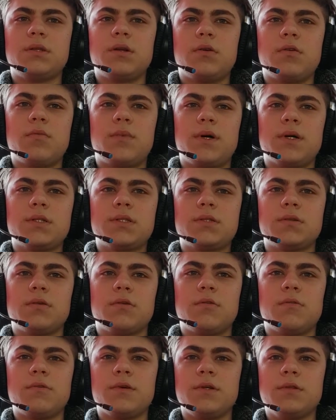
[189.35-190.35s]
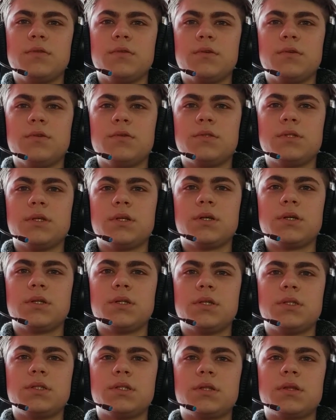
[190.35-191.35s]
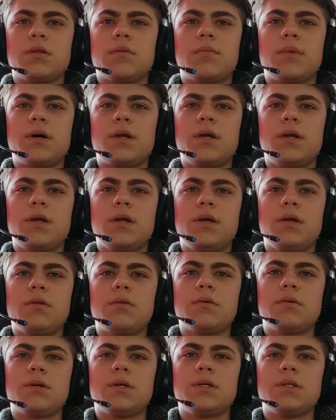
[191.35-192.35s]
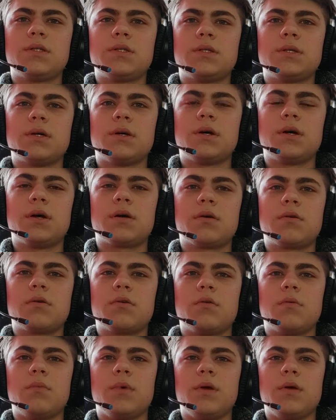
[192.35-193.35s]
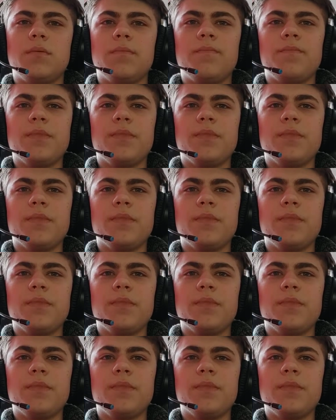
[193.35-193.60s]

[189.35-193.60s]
drawbacks of introducing digital money into its economy.